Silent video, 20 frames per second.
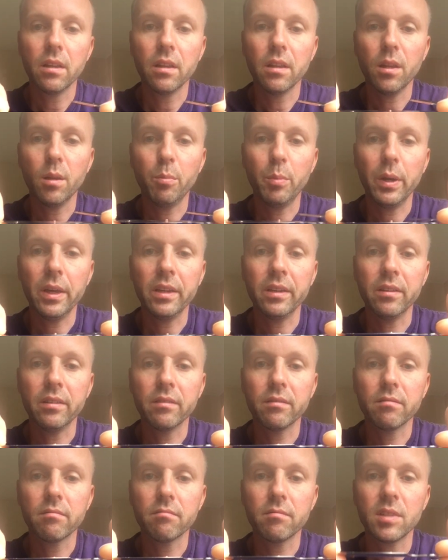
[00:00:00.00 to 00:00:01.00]
the
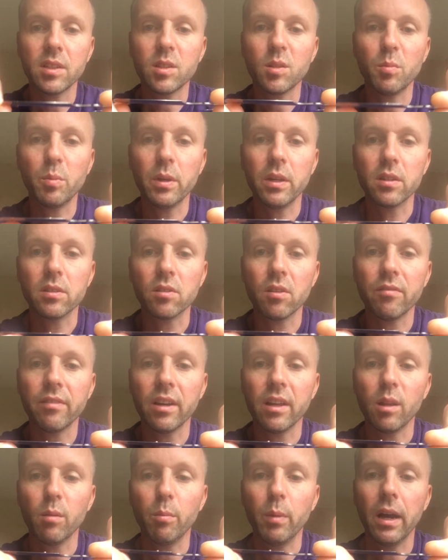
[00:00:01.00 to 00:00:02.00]
pin disappears off
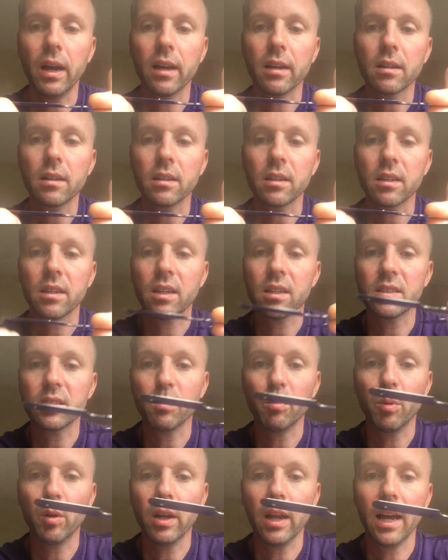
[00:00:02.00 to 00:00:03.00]
out the back. I can actually
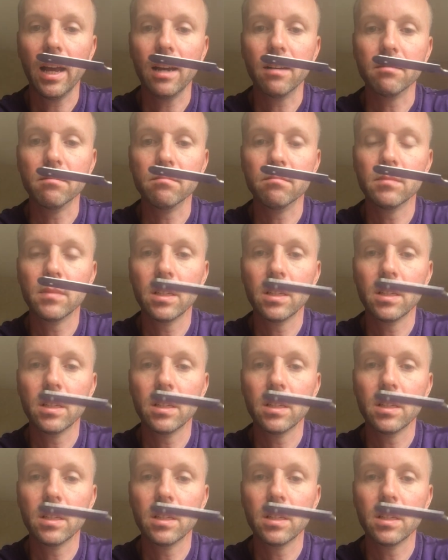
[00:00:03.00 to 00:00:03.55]
pull it out,